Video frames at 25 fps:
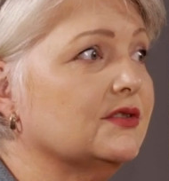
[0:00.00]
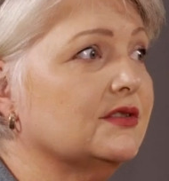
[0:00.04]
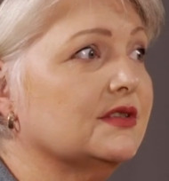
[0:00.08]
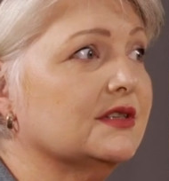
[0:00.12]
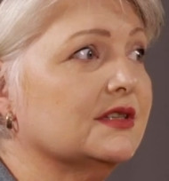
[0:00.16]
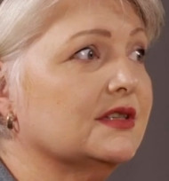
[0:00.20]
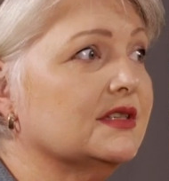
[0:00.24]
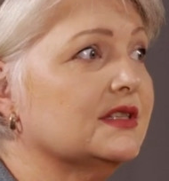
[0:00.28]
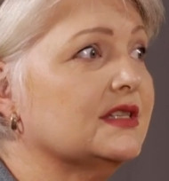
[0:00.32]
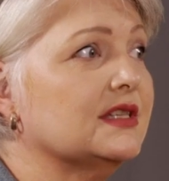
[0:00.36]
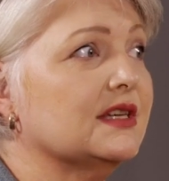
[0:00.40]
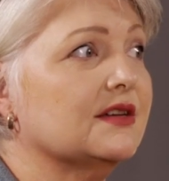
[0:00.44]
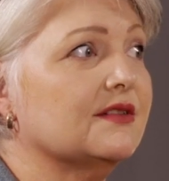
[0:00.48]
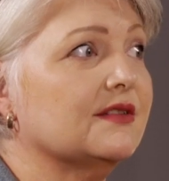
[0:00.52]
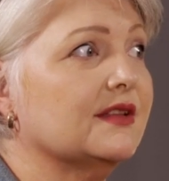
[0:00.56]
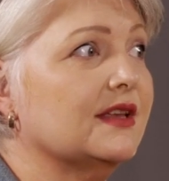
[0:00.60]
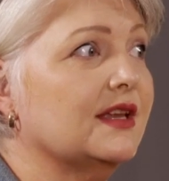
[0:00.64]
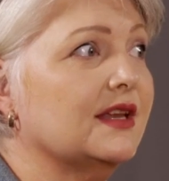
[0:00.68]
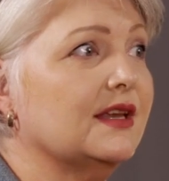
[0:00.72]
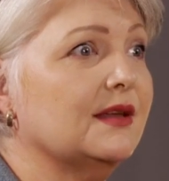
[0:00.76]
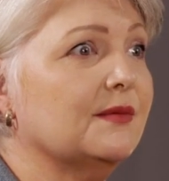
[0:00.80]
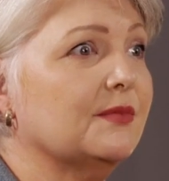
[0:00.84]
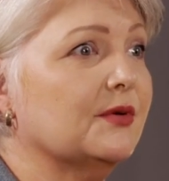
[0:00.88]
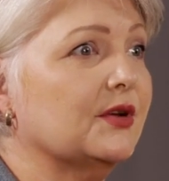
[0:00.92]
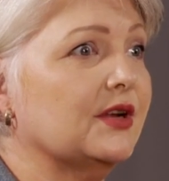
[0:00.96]
you didn't tell
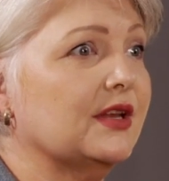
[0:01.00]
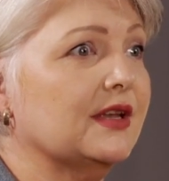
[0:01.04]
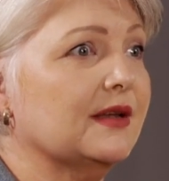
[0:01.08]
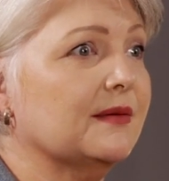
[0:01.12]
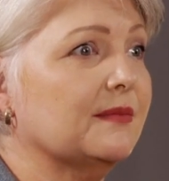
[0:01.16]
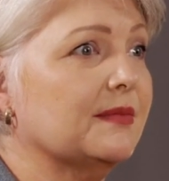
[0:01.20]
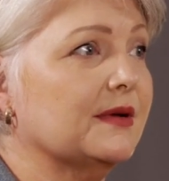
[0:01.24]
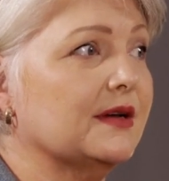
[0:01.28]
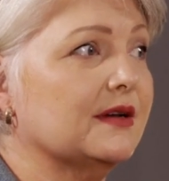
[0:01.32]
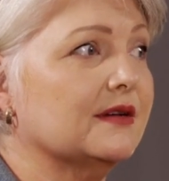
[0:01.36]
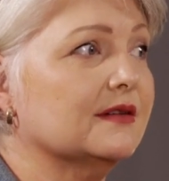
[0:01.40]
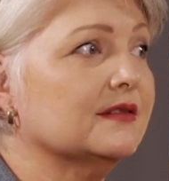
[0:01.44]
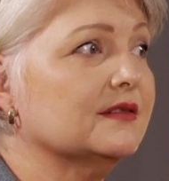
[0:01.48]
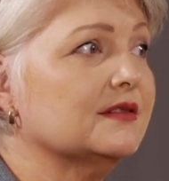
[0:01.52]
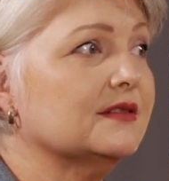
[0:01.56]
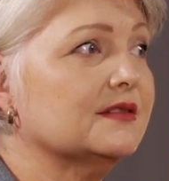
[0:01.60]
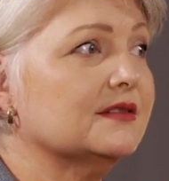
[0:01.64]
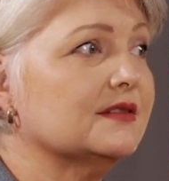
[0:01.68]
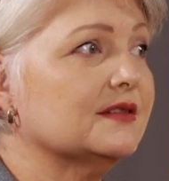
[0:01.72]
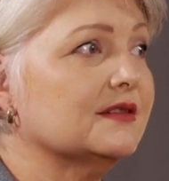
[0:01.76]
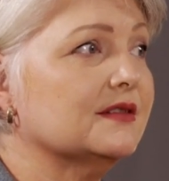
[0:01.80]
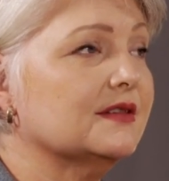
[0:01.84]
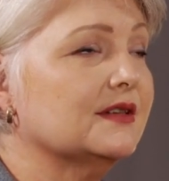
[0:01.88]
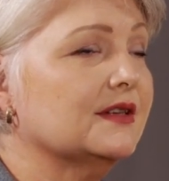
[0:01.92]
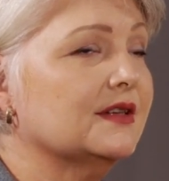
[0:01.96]
anybody
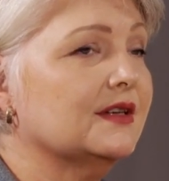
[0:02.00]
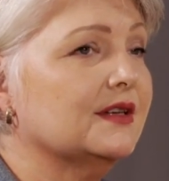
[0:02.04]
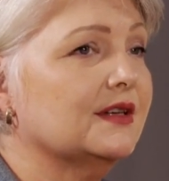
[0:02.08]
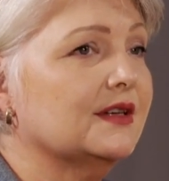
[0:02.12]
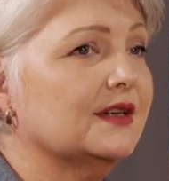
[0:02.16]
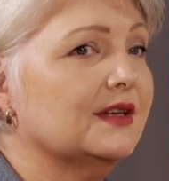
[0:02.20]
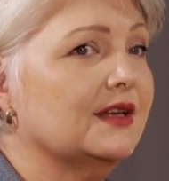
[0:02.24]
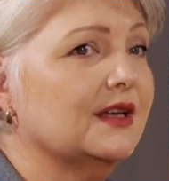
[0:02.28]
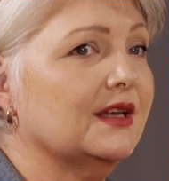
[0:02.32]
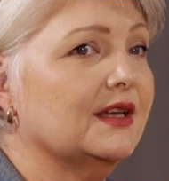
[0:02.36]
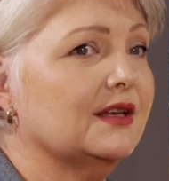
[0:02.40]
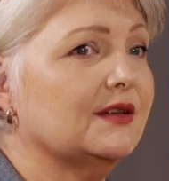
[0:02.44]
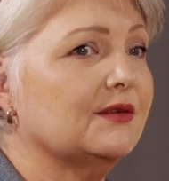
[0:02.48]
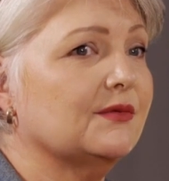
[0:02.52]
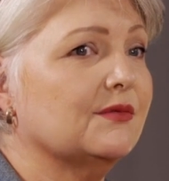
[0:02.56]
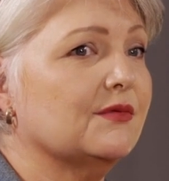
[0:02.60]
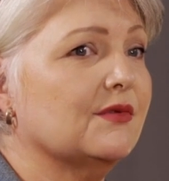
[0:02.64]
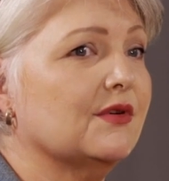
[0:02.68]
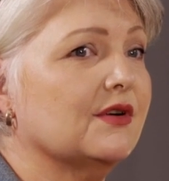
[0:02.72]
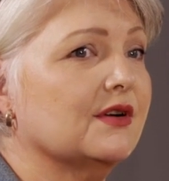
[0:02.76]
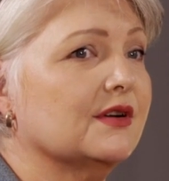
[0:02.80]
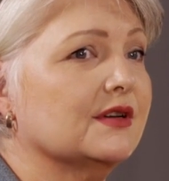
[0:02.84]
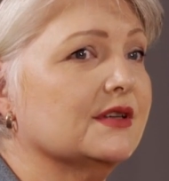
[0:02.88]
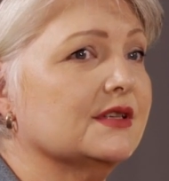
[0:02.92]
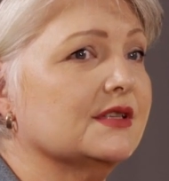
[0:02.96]
about. It
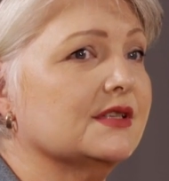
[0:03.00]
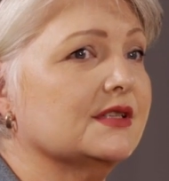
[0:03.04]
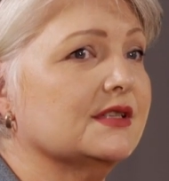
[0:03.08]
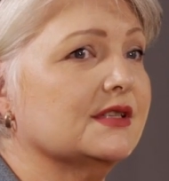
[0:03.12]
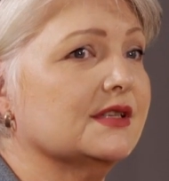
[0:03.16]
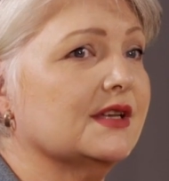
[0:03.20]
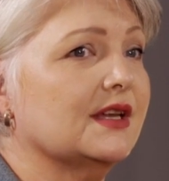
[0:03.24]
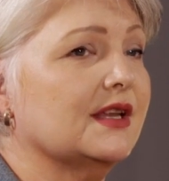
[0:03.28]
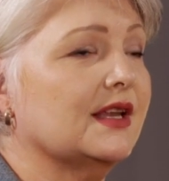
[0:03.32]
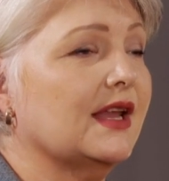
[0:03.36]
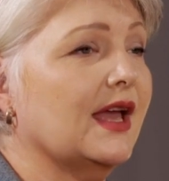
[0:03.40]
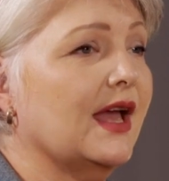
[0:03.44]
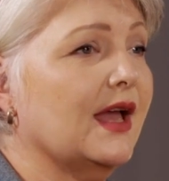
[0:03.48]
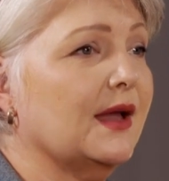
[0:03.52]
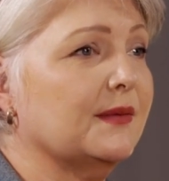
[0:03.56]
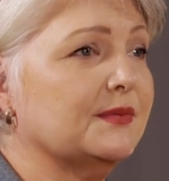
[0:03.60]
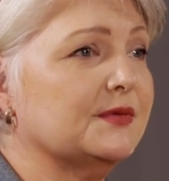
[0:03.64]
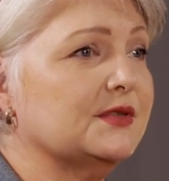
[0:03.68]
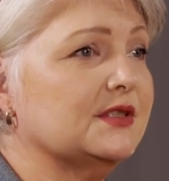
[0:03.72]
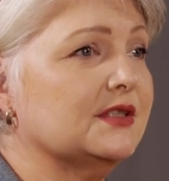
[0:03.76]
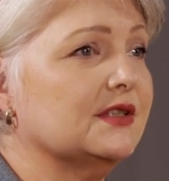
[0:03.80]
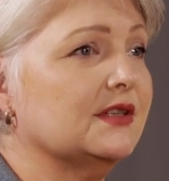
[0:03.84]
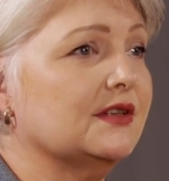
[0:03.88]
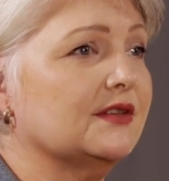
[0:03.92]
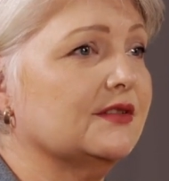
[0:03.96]
was an
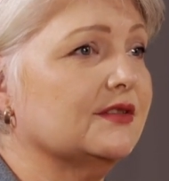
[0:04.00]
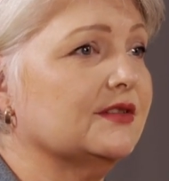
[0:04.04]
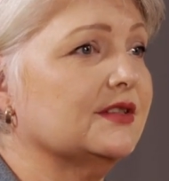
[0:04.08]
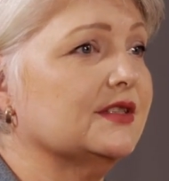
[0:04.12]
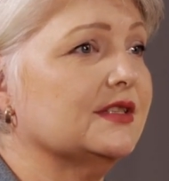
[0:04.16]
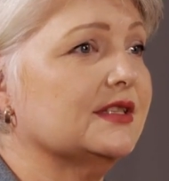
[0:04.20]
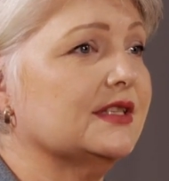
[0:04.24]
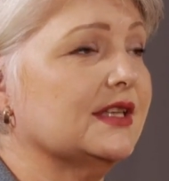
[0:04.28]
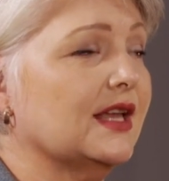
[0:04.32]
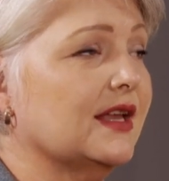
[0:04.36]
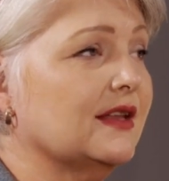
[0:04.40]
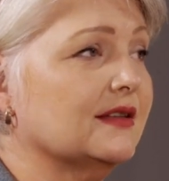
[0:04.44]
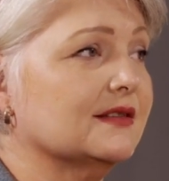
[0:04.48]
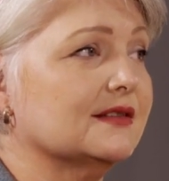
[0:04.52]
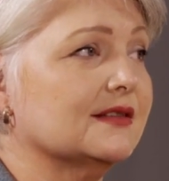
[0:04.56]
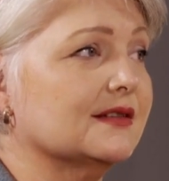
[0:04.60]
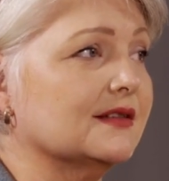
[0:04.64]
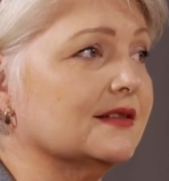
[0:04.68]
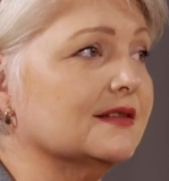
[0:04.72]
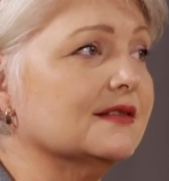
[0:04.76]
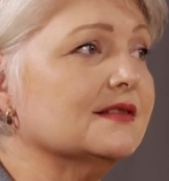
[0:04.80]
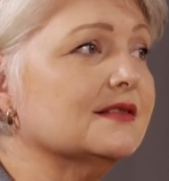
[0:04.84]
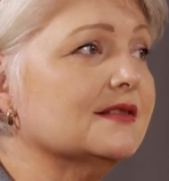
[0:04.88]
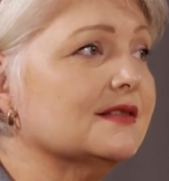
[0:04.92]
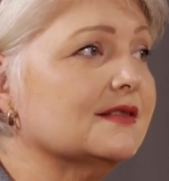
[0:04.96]
absolute
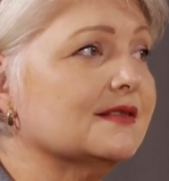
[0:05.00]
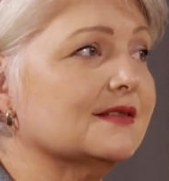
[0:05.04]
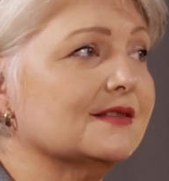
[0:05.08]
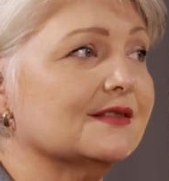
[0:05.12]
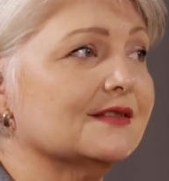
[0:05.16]
sentence.